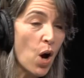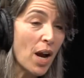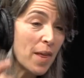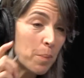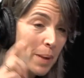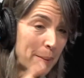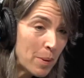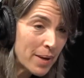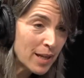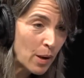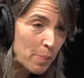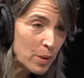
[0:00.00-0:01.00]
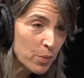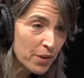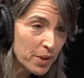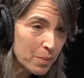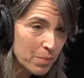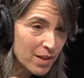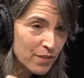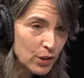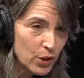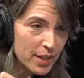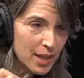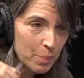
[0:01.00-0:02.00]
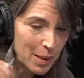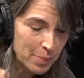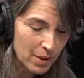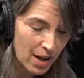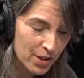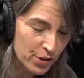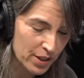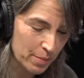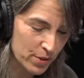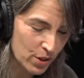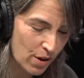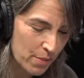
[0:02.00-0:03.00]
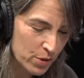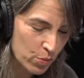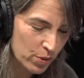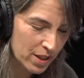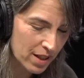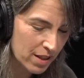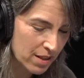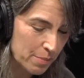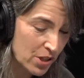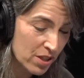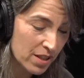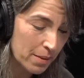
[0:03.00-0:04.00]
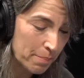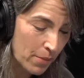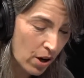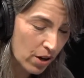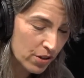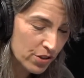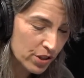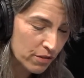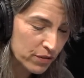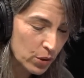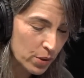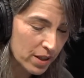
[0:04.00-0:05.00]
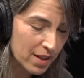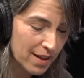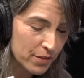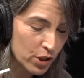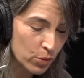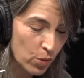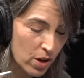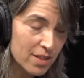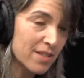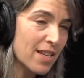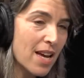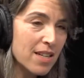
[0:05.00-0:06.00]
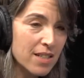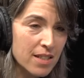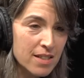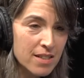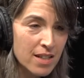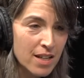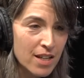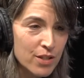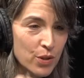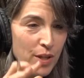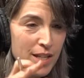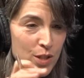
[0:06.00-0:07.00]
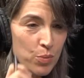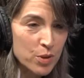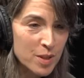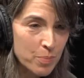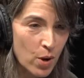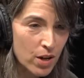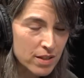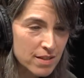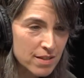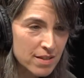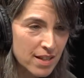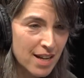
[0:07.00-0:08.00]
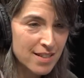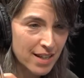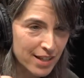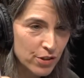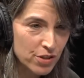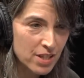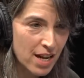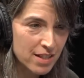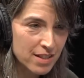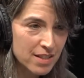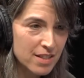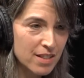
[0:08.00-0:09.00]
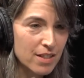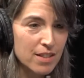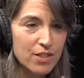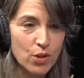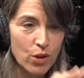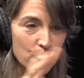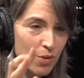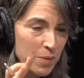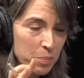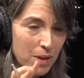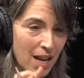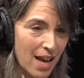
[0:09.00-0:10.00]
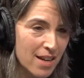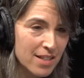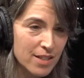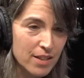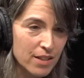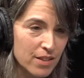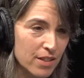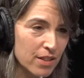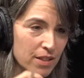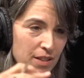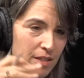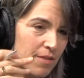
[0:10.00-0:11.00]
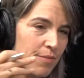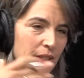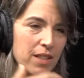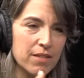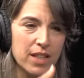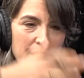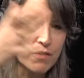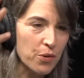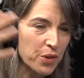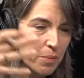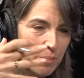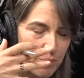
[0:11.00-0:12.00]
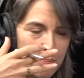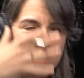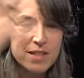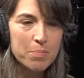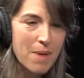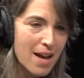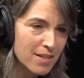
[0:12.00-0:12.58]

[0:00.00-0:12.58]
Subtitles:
Okay, the people might not be with him, but if you look at the people under him, so I was reading, just in March, Florida Governor Ron DeSantis, so his response, as I understand it, to Donald Trump's plan to invoke the biggest mass